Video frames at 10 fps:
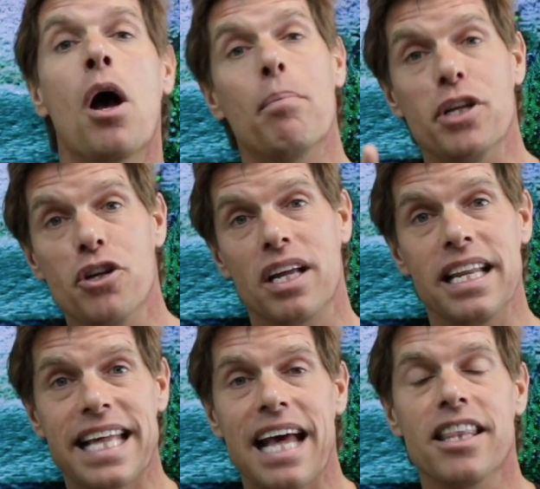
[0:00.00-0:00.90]
but you
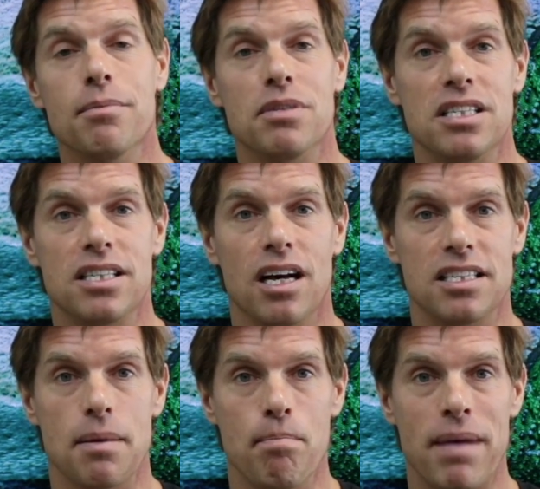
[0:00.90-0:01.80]
can get them to start
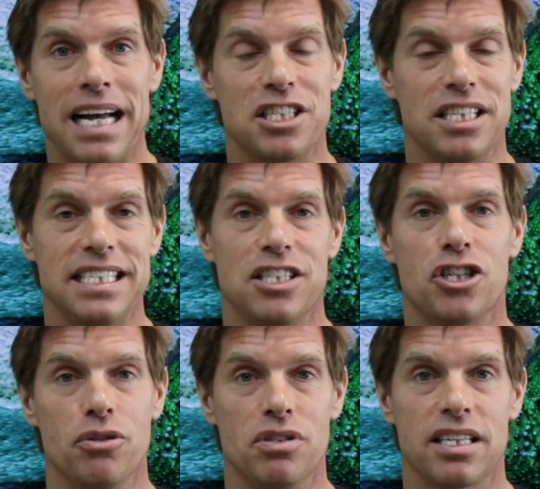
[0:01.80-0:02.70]
to match these
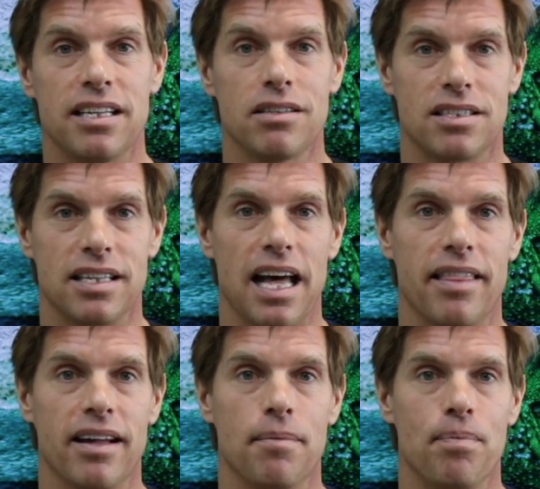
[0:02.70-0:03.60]
two skills
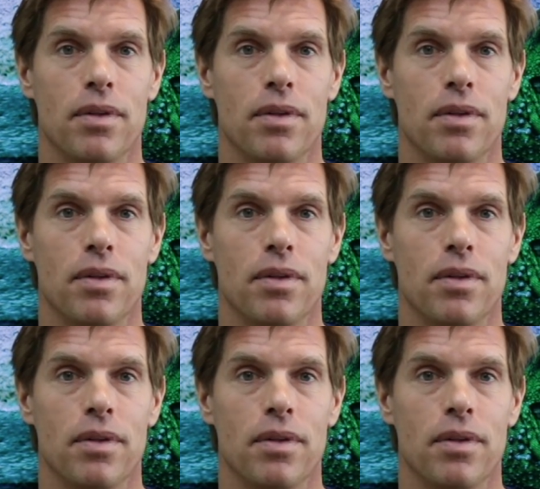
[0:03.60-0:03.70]
together.